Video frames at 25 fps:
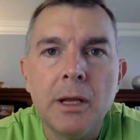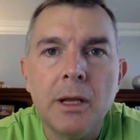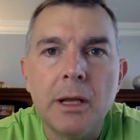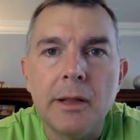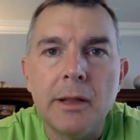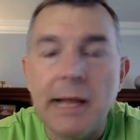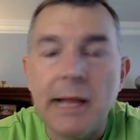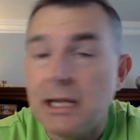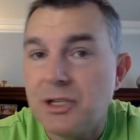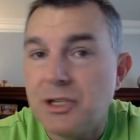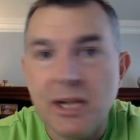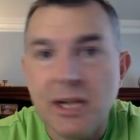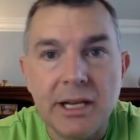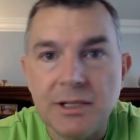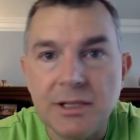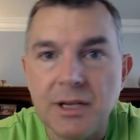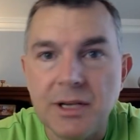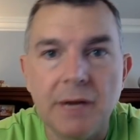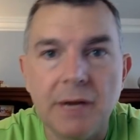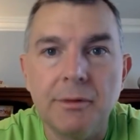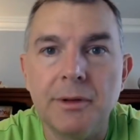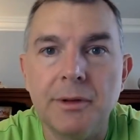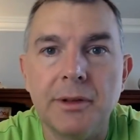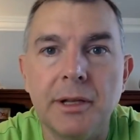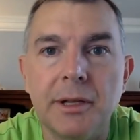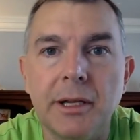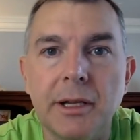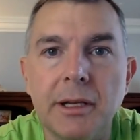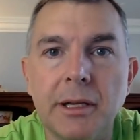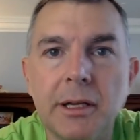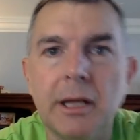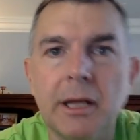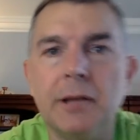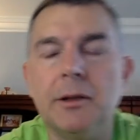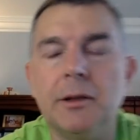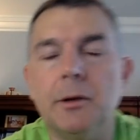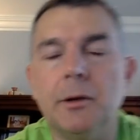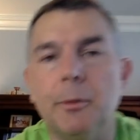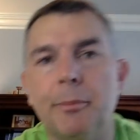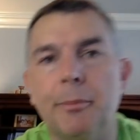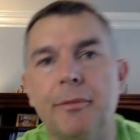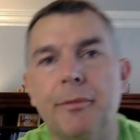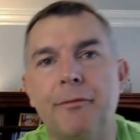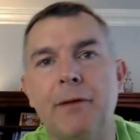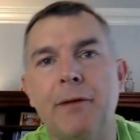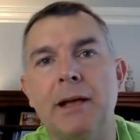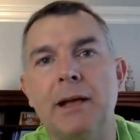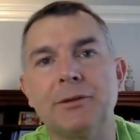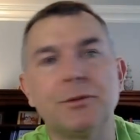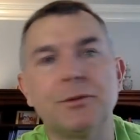that changed everything. Now that the
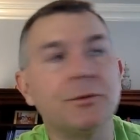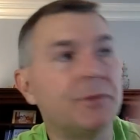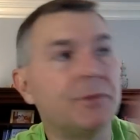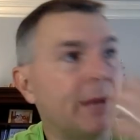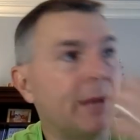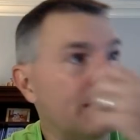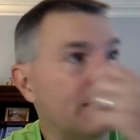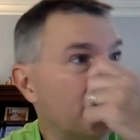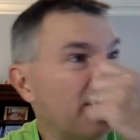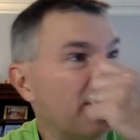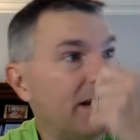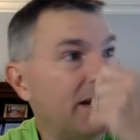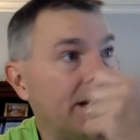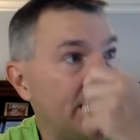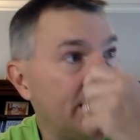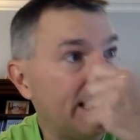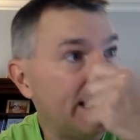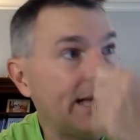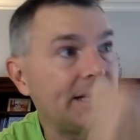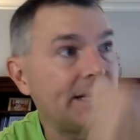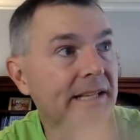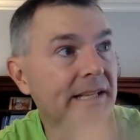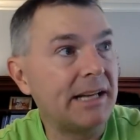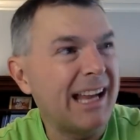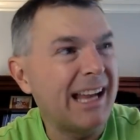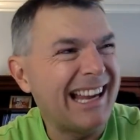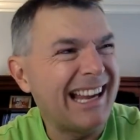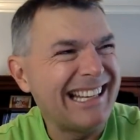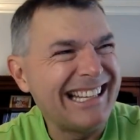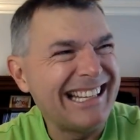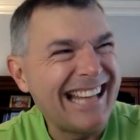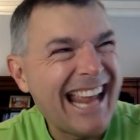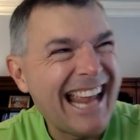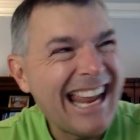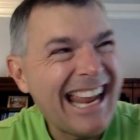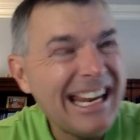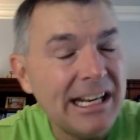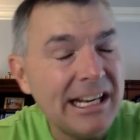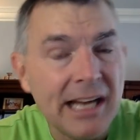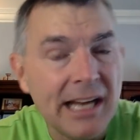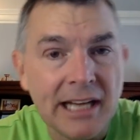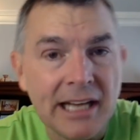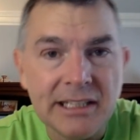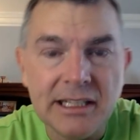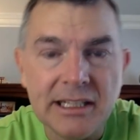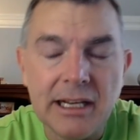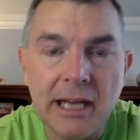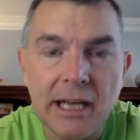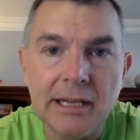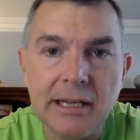professors had written in 1998,
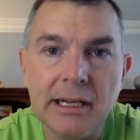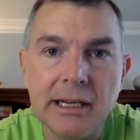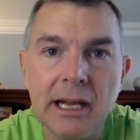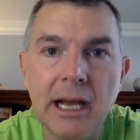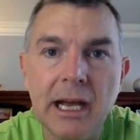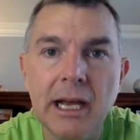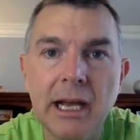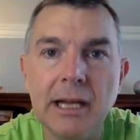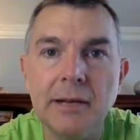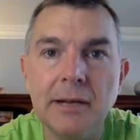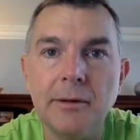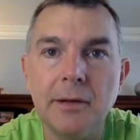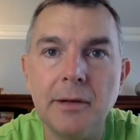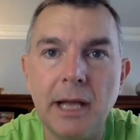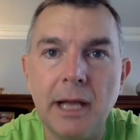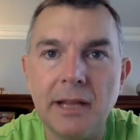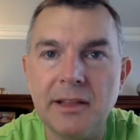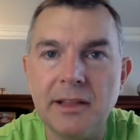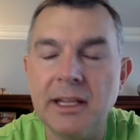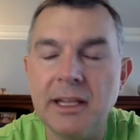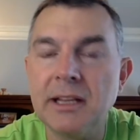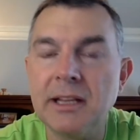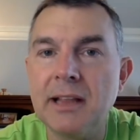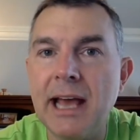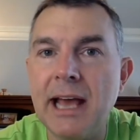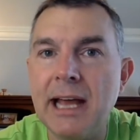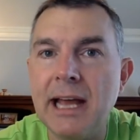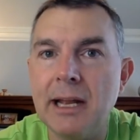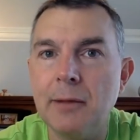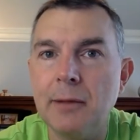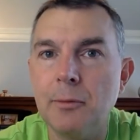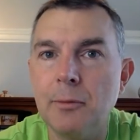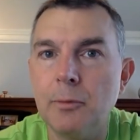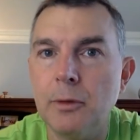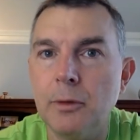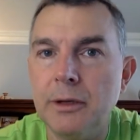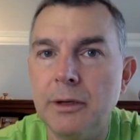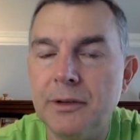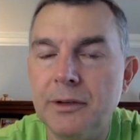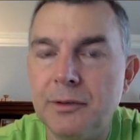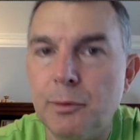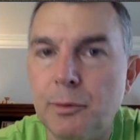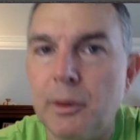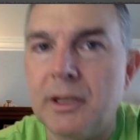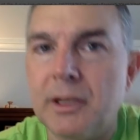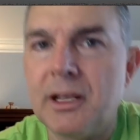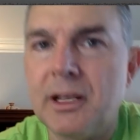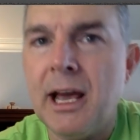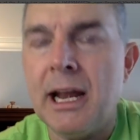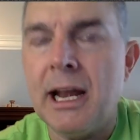1999, I think that was
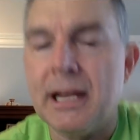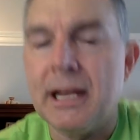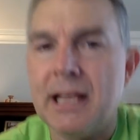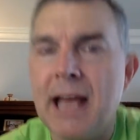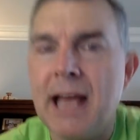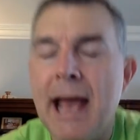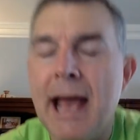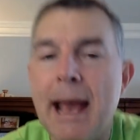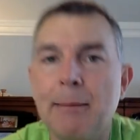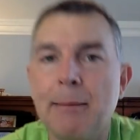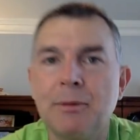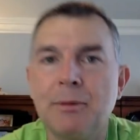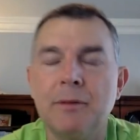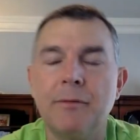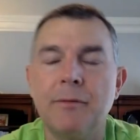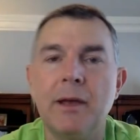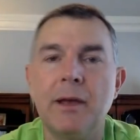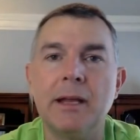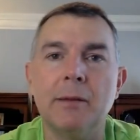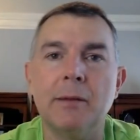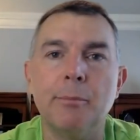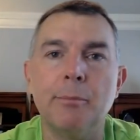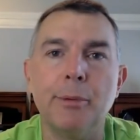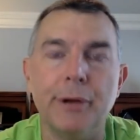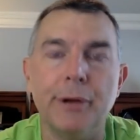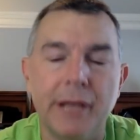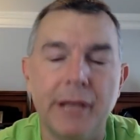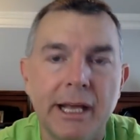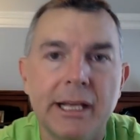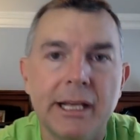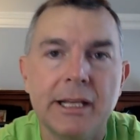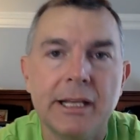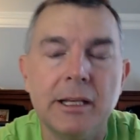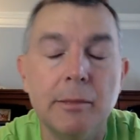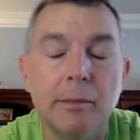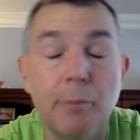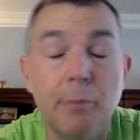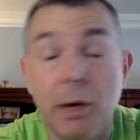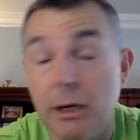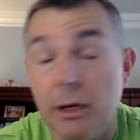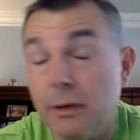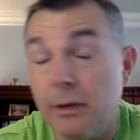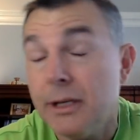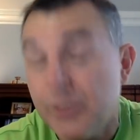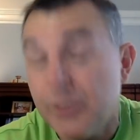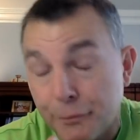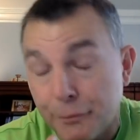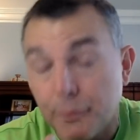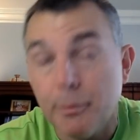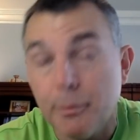what kind of captivated Bernicke. But at
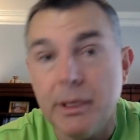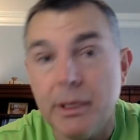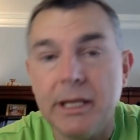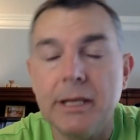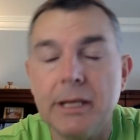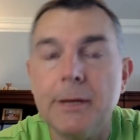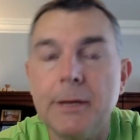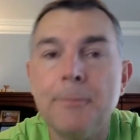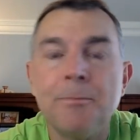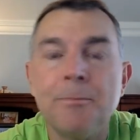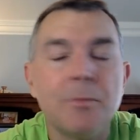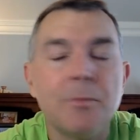least for me,